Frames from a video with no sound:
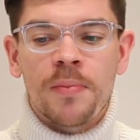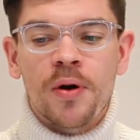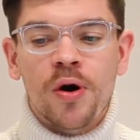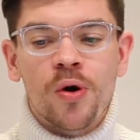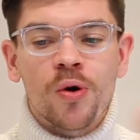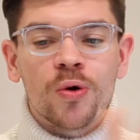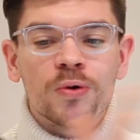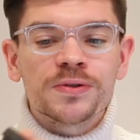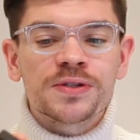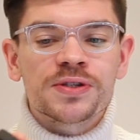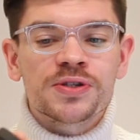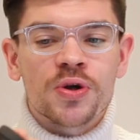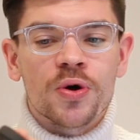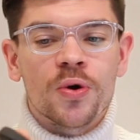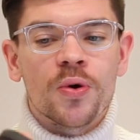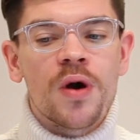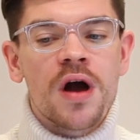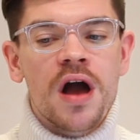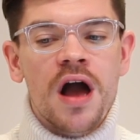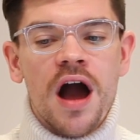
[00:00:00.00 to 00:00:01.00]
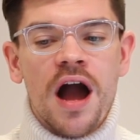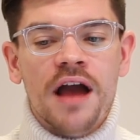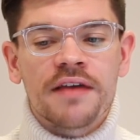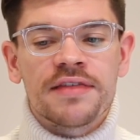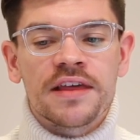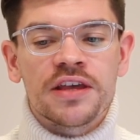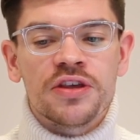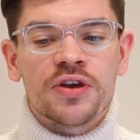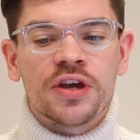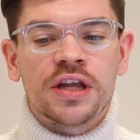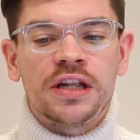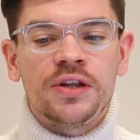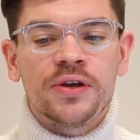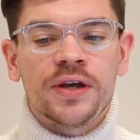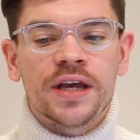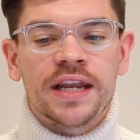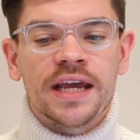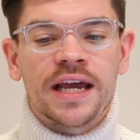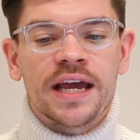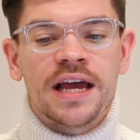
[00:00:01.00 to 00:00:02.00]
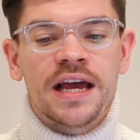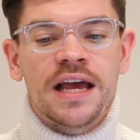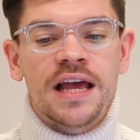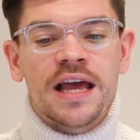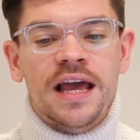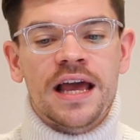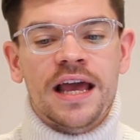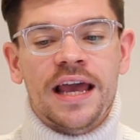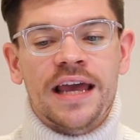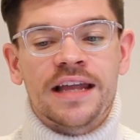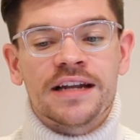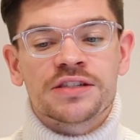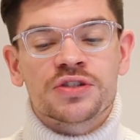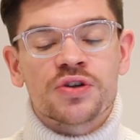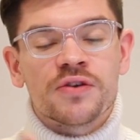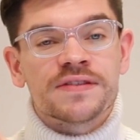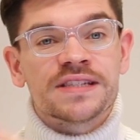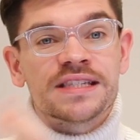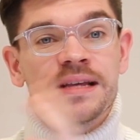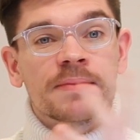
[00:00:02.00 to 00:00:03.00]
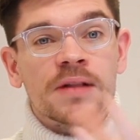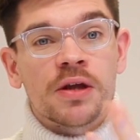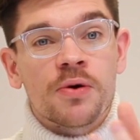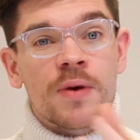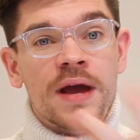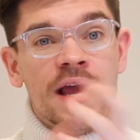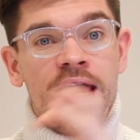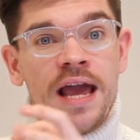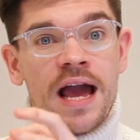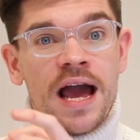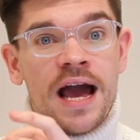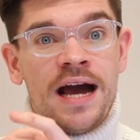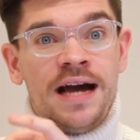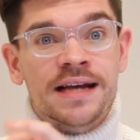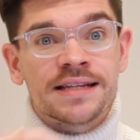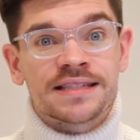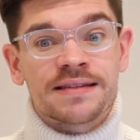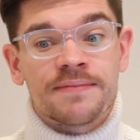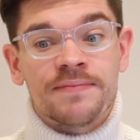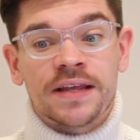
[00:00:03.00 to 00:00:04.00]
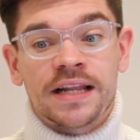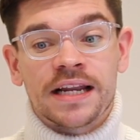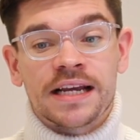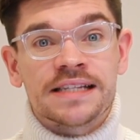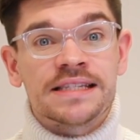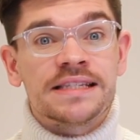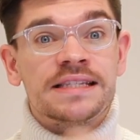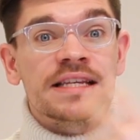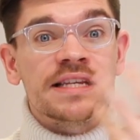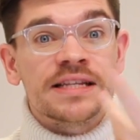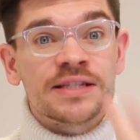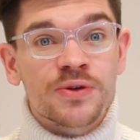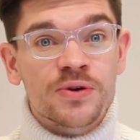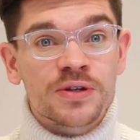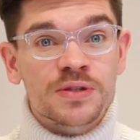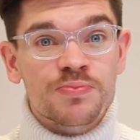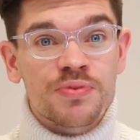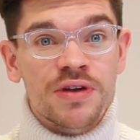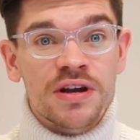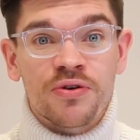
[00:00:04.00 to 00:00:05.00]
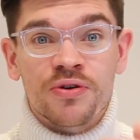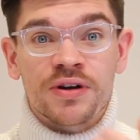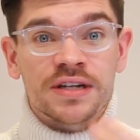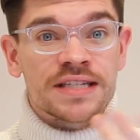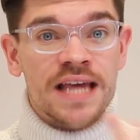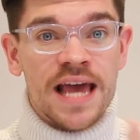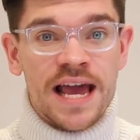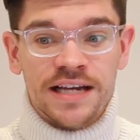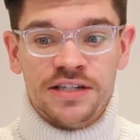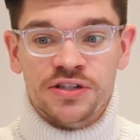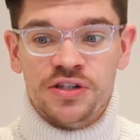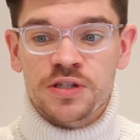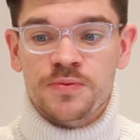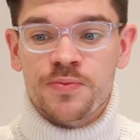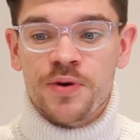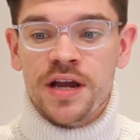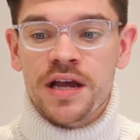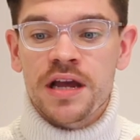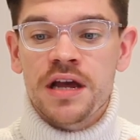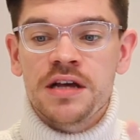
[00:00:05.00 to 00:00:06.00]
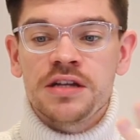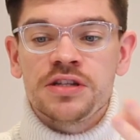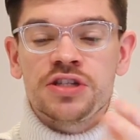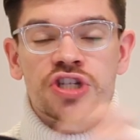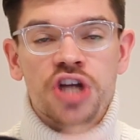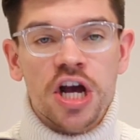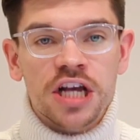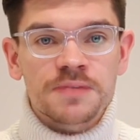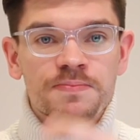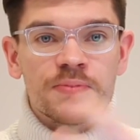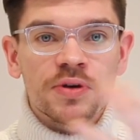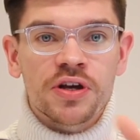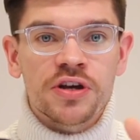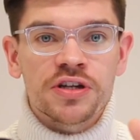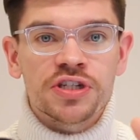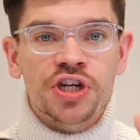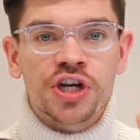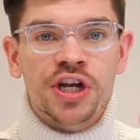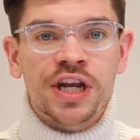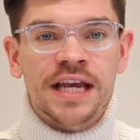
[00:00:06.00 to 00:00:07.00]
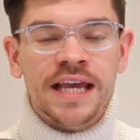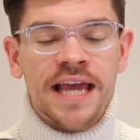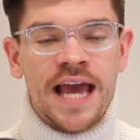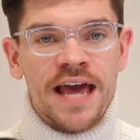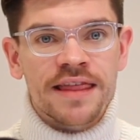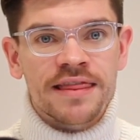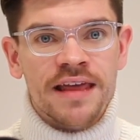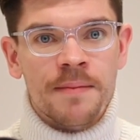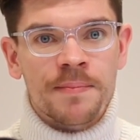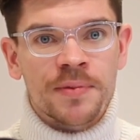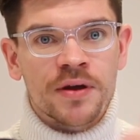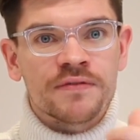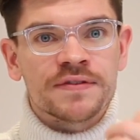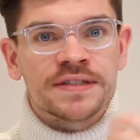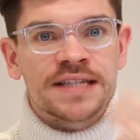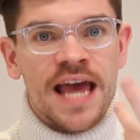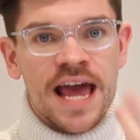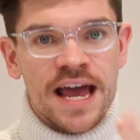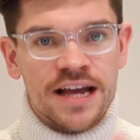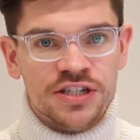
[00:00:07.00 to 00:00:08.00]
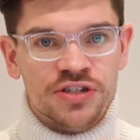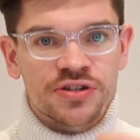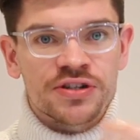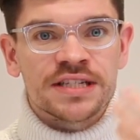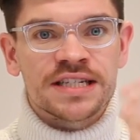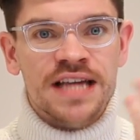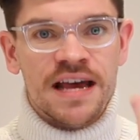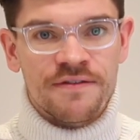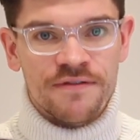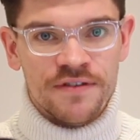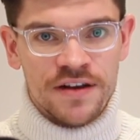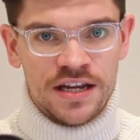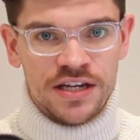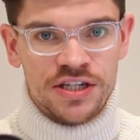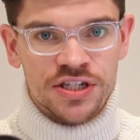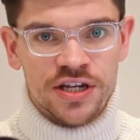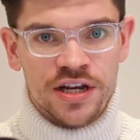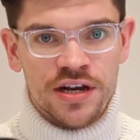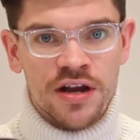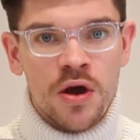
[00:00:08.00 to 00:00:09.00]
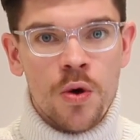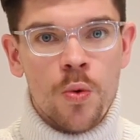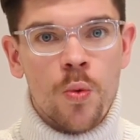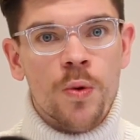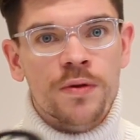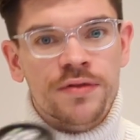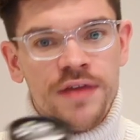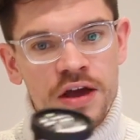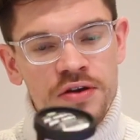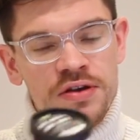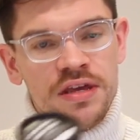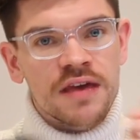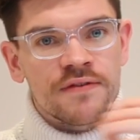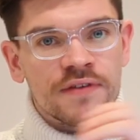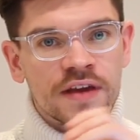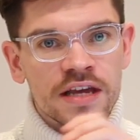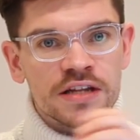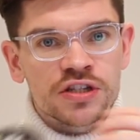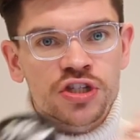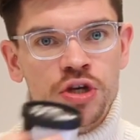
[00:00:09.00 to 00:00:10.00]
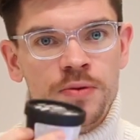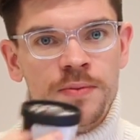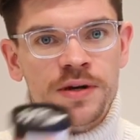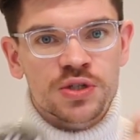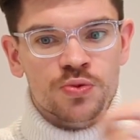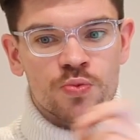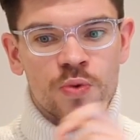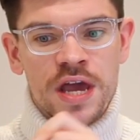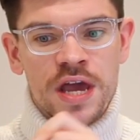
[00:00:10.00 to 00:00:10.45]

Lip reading: But also, I think you can look at it in a sort of similar way as something like a sea salt spray or a texture spray, just because you're going to get that bit of texture and definition without giving it too much